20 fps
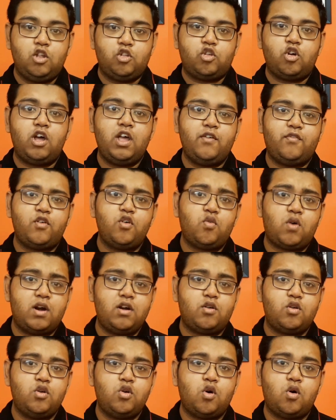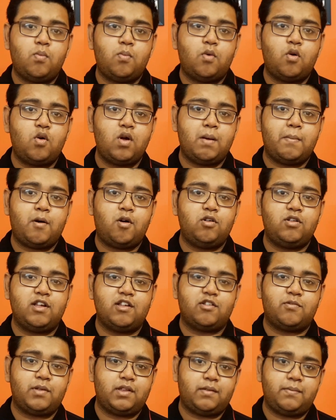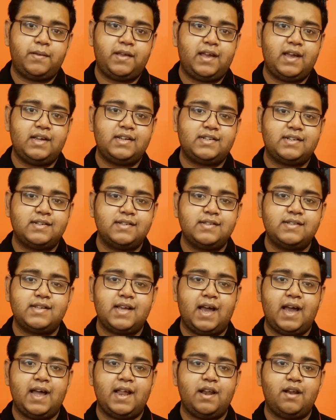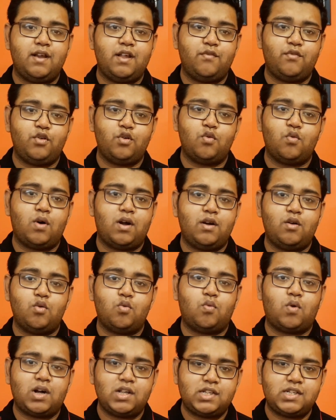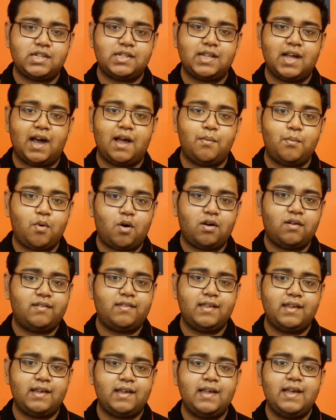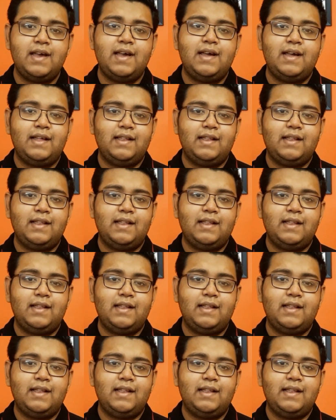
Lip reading: So if you want to know more about the specifications and if you want to watch the unboxing,